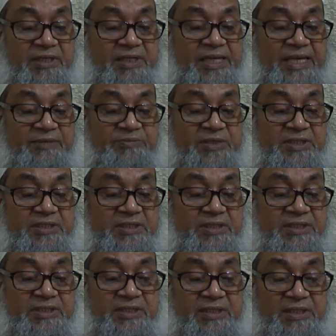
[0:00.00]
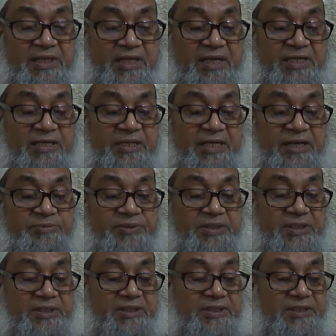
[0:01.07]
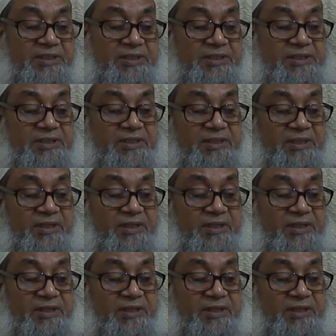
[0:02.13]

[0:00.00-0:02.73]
Lyme disease and relapsing disease.